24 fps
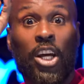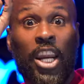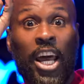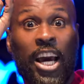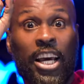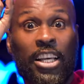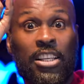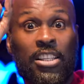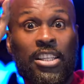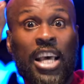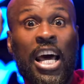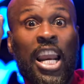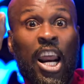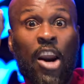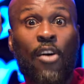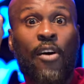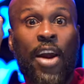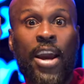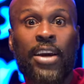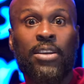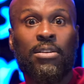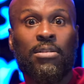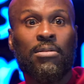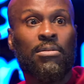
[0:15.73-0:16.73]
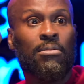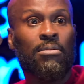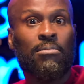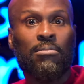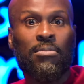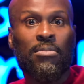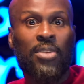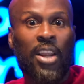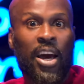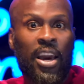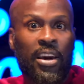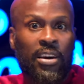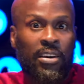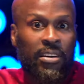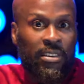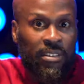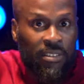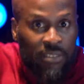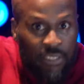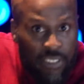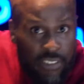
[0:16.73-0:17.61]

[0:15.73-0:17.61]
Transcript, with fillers: can accelerate like.